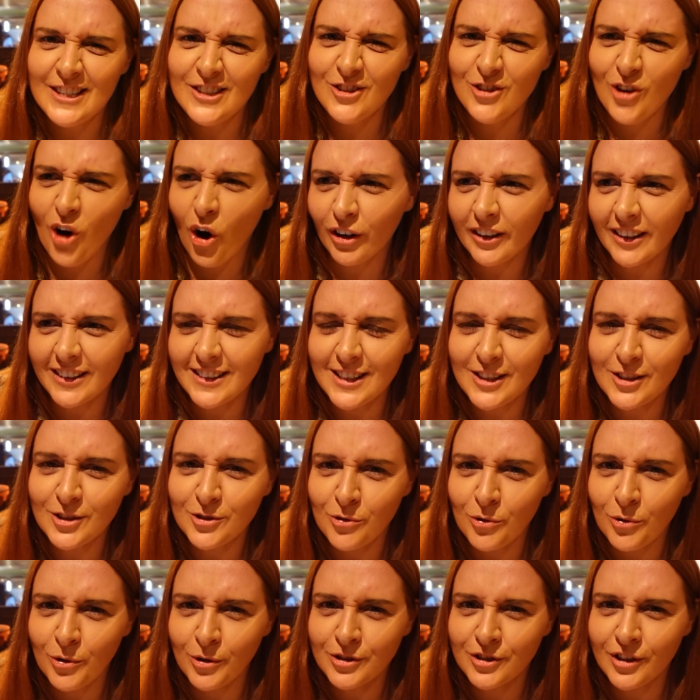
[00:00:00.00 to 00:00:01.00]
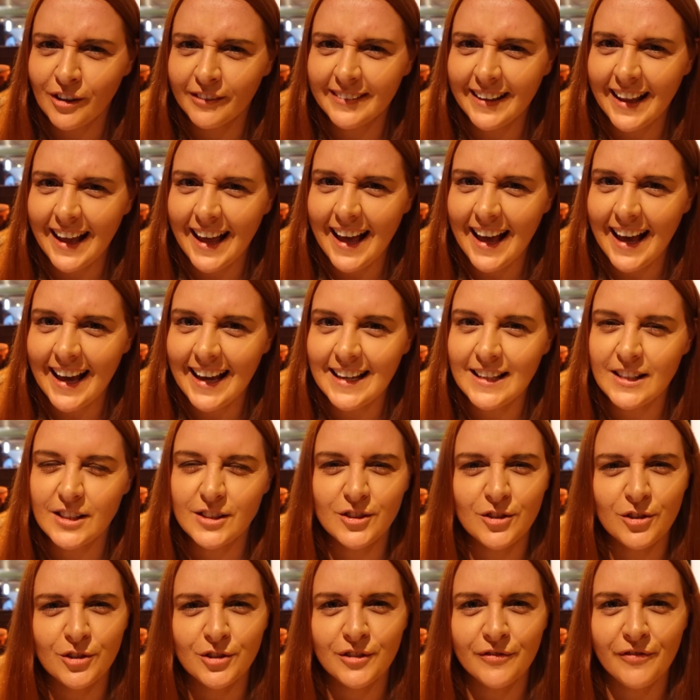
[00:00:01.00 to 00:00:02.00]
yogurty sauce on there, it's
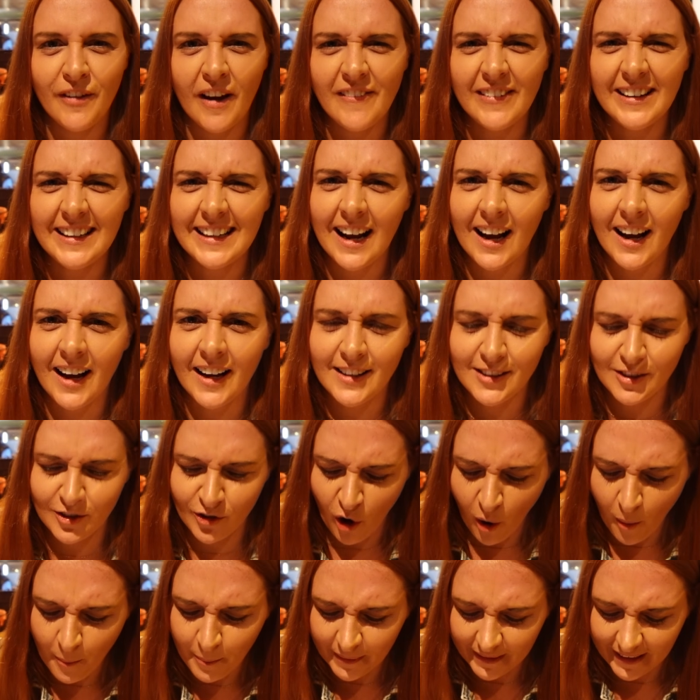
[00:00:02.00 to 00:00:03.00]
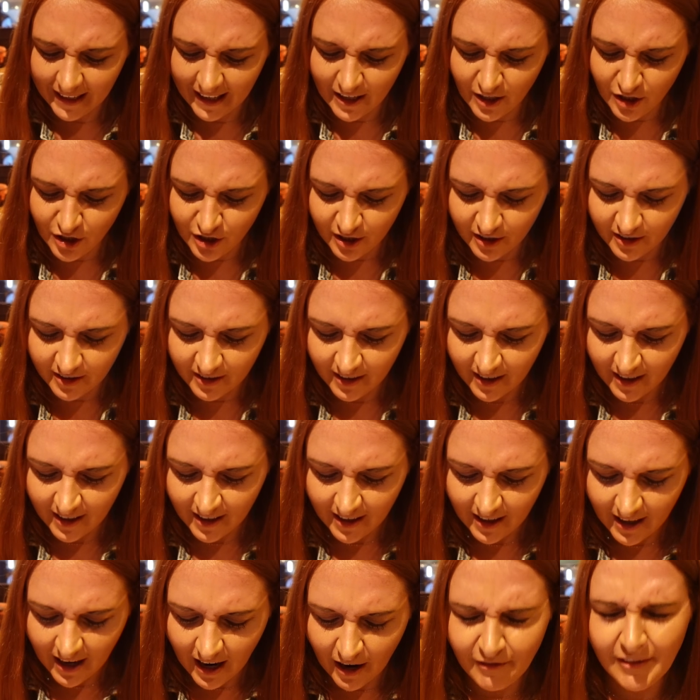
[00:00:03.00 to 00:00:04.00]
just a very nice combination.
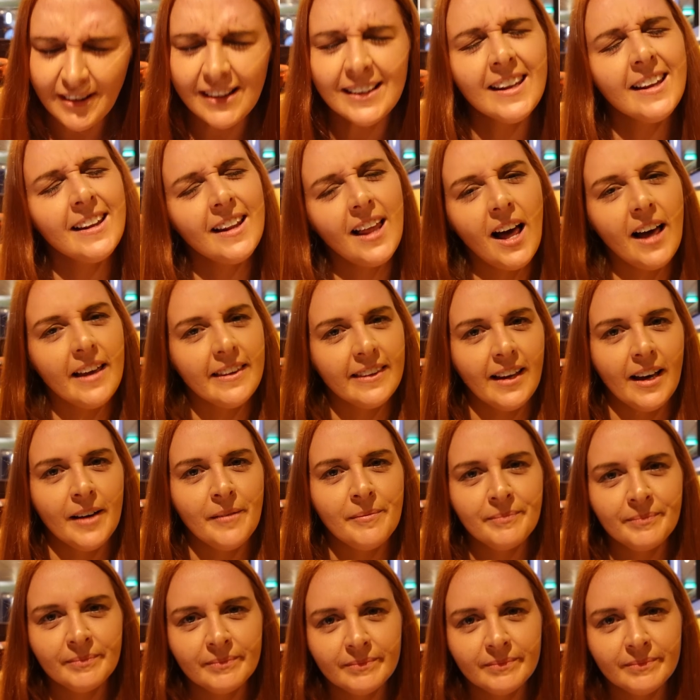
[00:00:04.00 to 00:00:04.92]
I really like that.